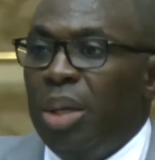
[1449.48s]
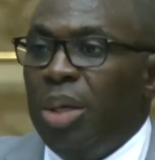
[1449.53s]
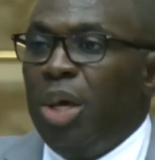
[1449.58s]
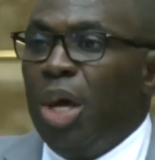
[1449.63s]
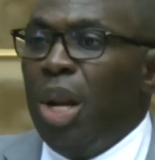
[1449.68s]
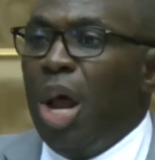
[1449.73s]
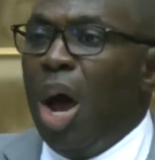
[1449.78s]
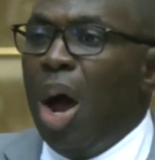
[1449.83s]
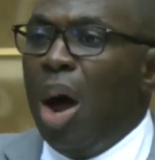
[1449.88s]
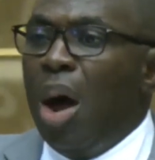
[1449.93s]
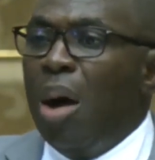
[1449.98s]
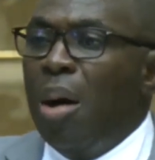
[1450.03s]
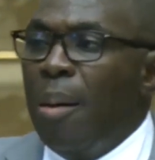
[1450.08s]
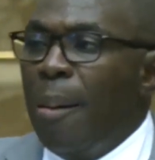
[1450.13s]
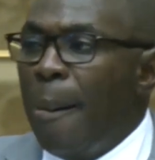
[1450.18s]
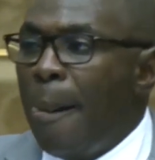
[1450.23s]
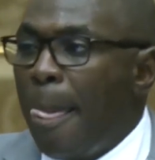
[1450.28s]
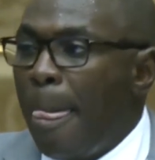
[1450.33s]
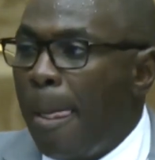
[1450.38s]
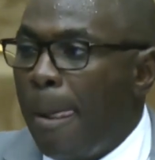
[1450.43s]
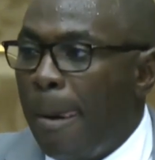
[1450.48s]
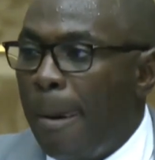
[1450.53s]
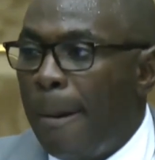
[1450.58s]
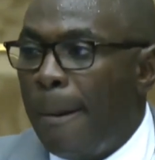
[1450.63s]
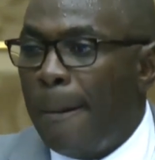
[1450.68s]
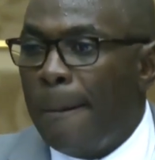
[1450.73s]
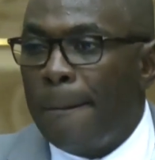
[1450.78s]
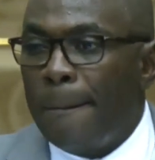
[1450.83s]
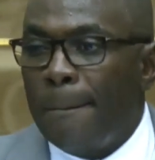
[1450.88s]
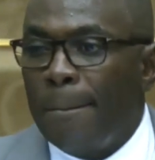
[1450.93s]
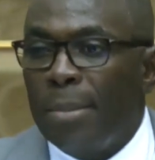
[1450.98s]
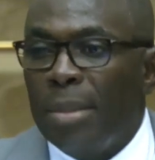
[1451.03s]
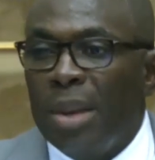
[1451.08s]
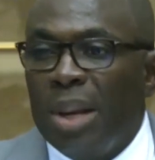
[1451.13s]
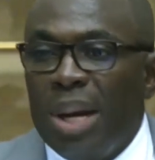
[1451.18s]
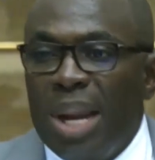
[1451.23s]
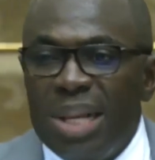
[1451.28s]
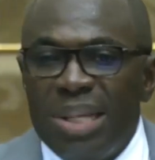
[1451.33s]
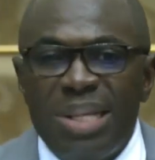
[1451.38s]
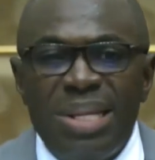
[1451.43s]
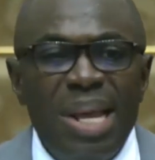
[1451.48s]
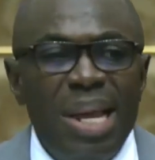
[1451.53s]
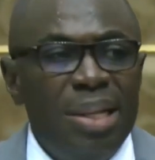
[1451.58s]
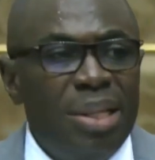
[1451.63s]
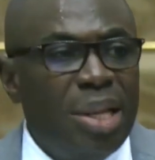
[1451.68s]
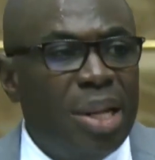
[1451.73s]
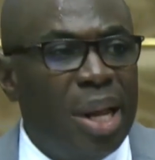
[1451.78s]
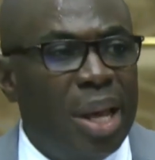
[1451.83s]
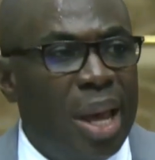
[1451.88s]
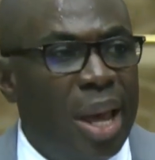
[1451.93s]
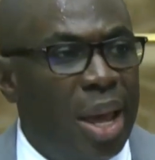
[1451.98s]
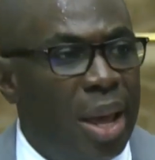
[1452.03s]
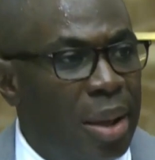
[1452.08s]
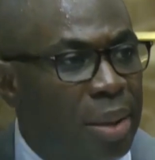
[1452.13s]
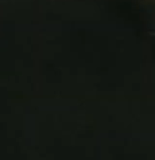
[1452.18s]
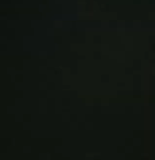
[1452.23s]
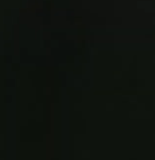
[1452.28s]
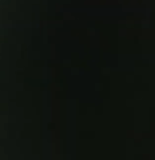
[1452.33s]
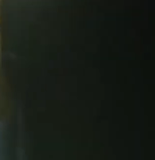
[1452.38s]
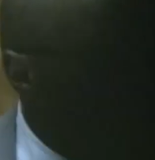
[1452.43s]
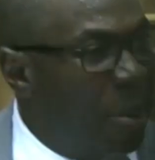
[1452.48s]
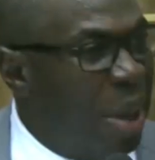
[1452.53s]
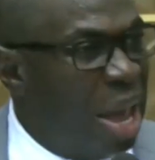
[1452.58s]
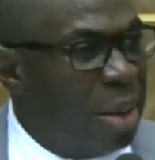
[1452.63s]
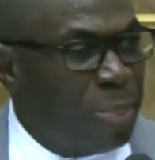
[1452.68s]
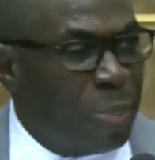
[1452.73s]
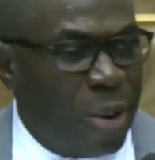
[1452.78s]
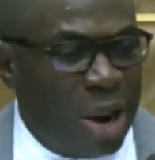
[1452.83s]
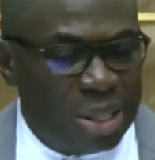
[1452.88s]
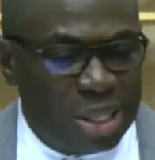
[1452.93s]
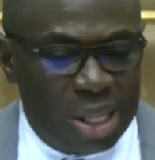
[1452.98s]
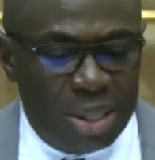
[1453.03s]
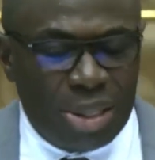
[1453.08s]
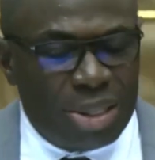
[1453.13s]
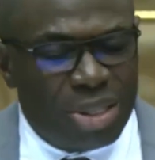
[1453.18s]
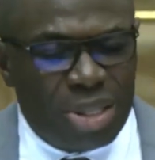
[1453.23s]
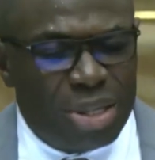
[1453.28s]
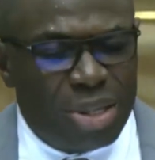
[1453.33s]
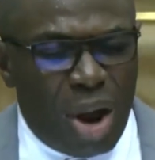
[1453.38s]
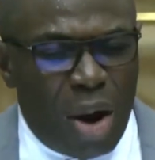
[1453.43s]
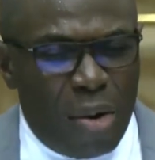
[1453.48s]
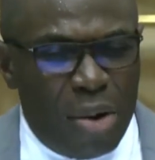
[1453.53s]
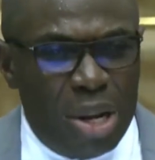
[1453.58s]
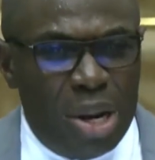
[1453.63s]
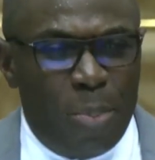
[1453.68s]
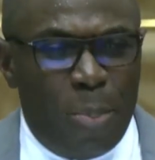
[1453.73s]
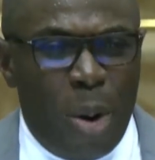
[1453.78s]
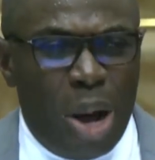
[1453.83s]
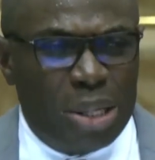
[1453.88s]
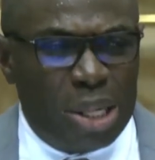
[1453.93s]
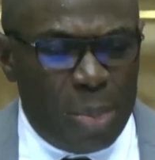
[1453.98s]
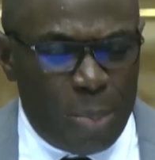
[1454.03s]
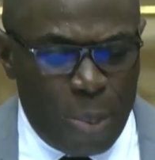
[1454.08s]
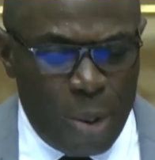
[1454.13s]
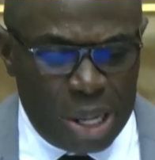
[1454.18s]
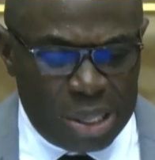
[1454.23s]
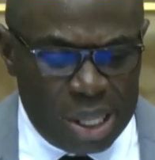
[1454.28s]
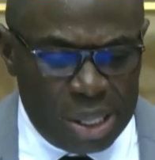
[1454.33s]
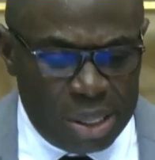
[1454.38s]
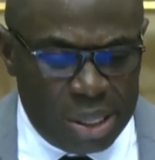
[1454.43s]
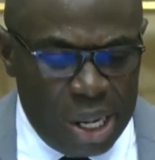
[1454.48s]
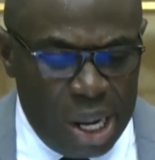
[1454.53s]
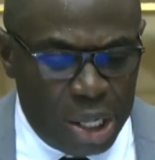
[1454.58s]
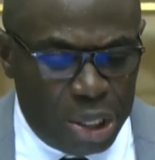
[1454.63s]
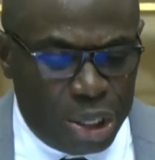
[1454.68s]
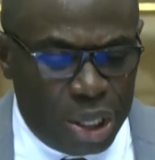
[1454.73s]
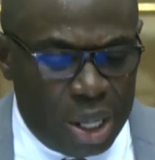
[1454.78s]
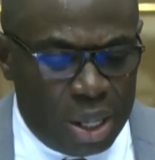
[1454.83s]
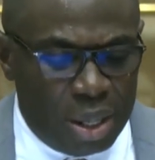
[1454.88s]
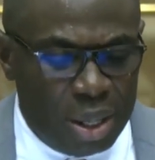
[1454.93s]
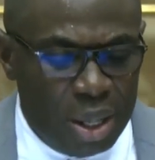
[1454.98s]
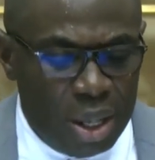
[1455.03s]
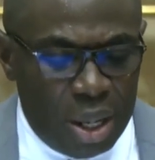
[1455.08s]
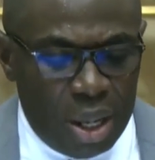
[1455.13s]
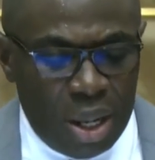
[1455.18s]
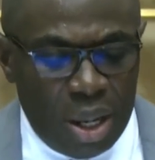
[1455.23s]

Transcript: you know, listening to the the budget presentation,